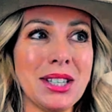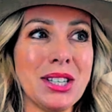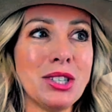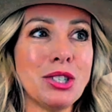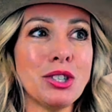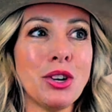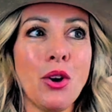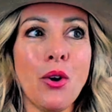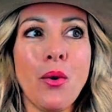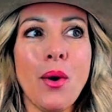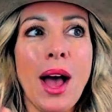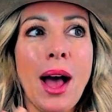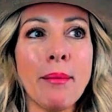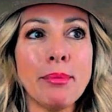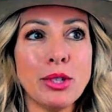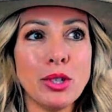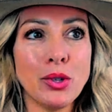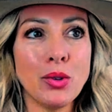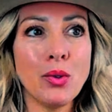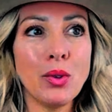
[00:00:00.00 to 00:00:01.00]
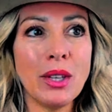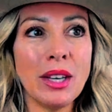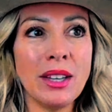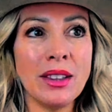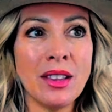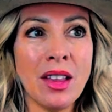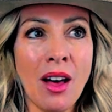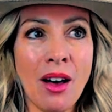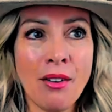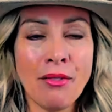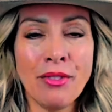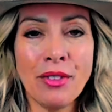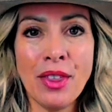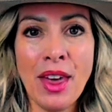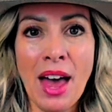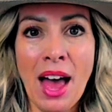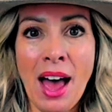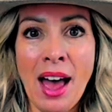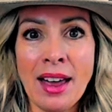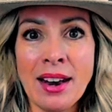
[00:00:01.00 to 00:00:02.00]
So absolutely love
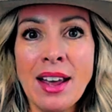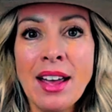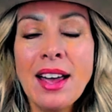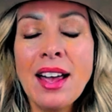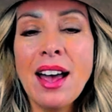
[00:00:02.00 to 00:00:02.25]
that.